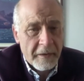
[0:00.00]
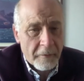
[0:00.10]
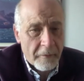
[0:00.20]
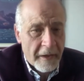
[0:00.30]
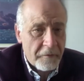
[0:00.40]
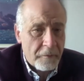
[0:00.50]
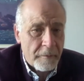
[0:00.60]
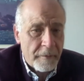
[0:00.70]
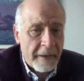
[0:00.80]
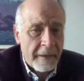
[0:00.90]
the rest would
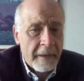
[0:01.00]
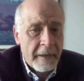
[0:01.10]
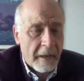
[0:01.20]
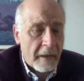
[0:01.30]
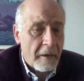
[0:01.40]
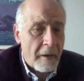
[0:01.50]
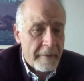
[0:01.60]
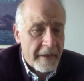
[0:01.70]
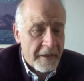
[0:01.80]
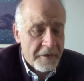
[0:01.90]
be a
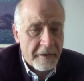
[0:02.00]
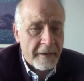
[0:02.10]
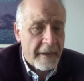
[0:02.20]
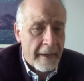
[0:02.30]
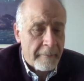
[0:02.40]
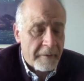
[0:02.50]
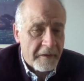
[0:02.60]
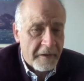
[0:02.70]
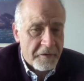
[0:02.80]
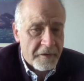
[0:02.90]
combination of
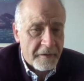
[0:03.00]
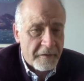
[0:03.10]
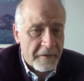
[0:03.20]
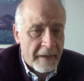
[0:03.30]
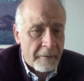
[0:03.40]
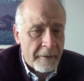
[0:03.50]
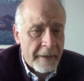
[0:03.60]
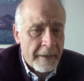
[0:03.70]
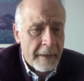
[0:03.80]
capitation and salary.